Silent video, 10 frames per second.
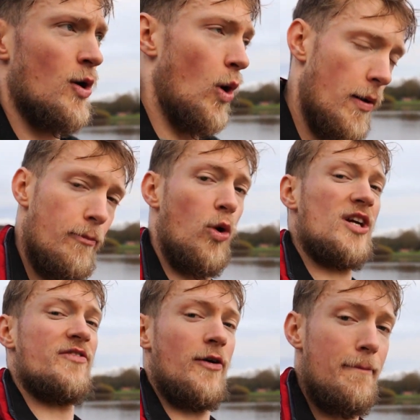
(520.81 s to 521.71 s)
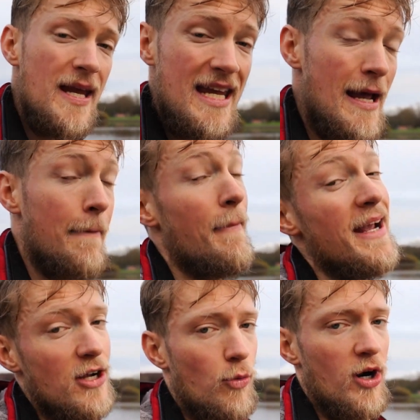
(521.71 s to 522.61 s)
What works for me
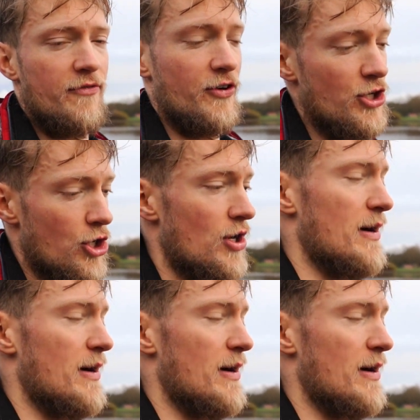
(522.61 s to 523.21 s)
might not work for you,